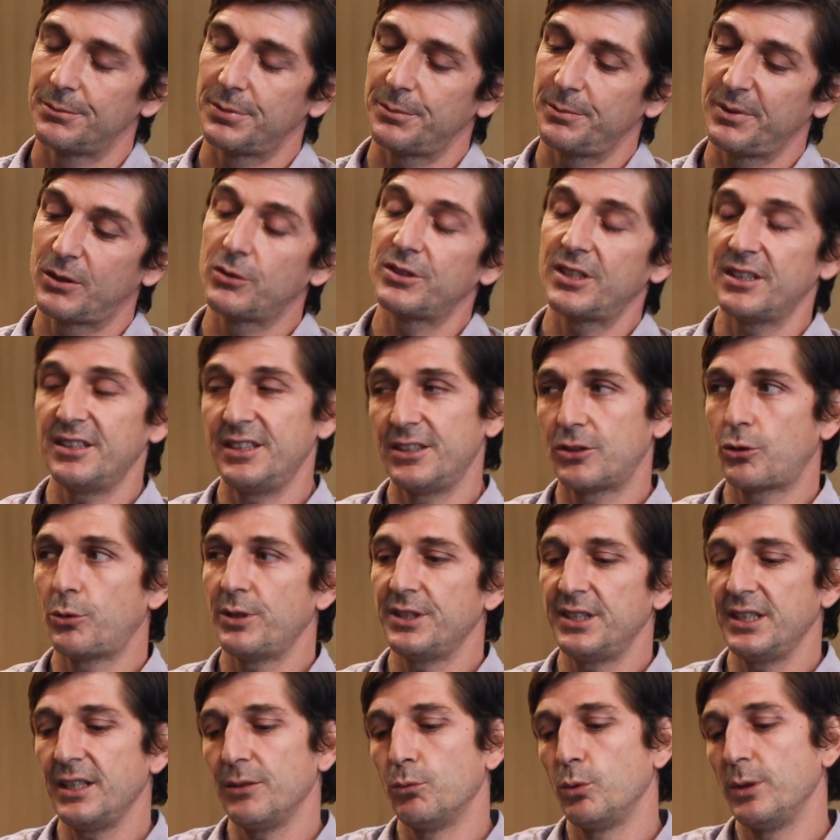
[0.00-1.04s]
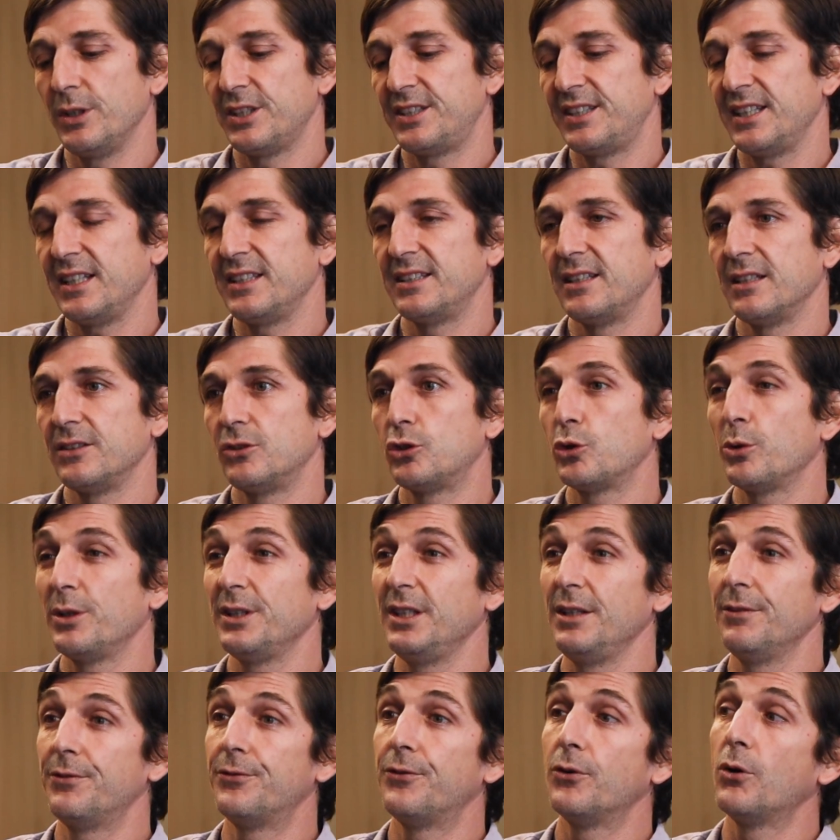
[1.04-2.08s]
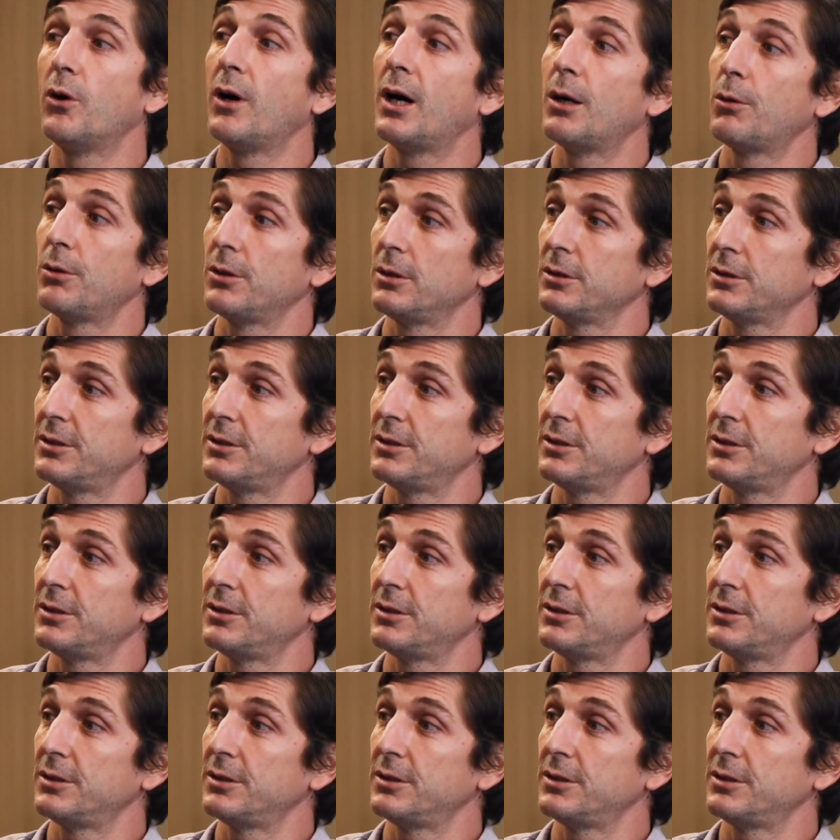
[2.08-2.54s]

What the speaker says: because this is crazy, we said that 24-hour